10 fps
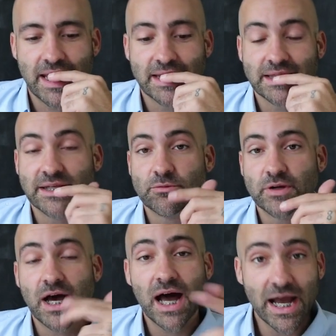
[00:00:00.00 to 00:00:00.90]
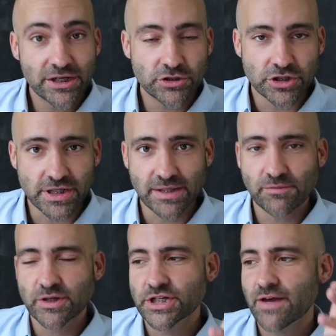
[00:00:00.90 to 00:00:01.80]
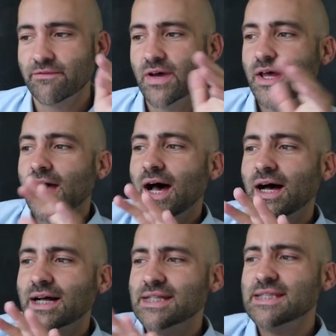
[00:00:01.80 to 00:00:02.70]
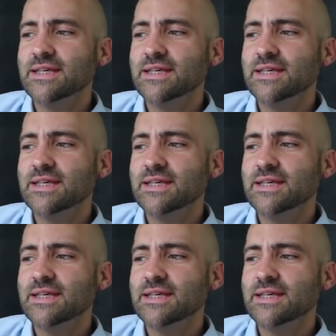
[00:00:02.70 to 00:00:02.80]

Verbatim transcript: and liquid hydrogen, which have uh,